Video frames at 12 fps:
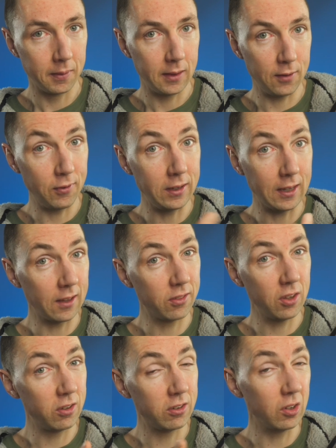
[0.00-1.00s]
if you can get
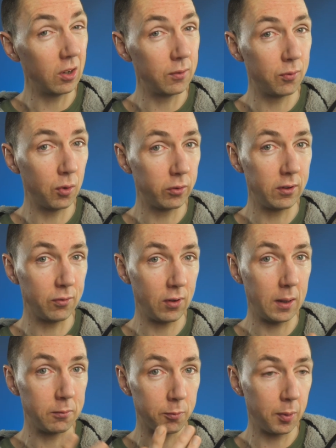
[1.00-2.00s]
39, 40
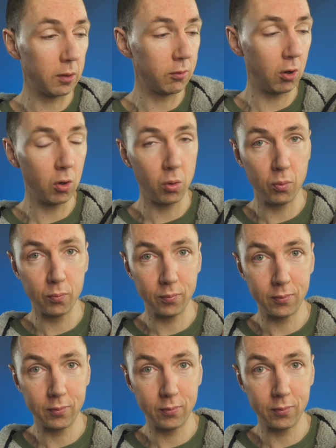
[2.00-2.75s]
frames per roll,